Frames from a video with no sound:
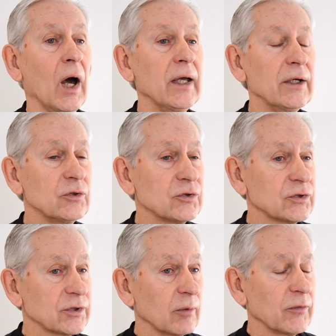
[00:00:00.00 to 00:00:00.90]

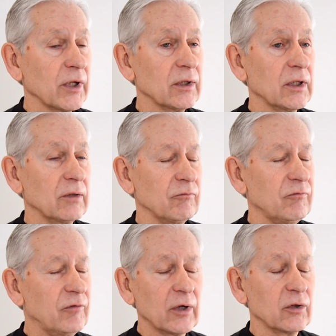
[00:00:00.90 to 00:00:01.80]
Here's something
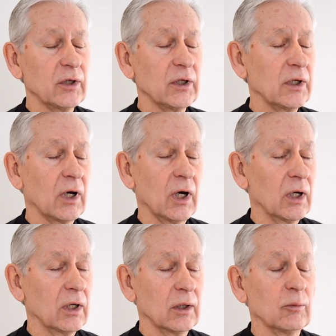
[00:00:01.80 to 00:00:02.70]
very
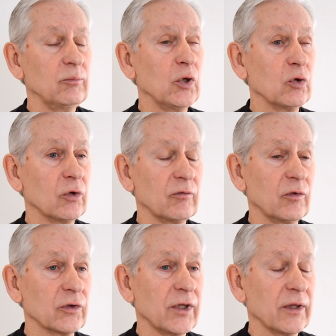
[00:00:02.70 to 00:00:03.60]

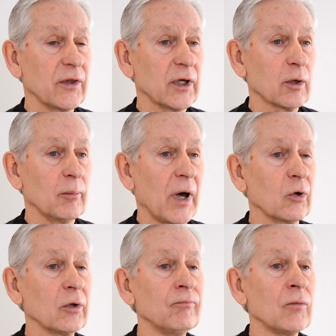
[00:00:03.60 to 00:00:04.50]
beautiful to think
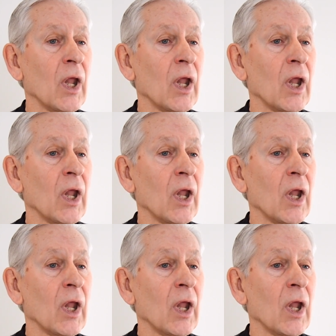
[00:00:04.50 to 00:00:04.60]
about.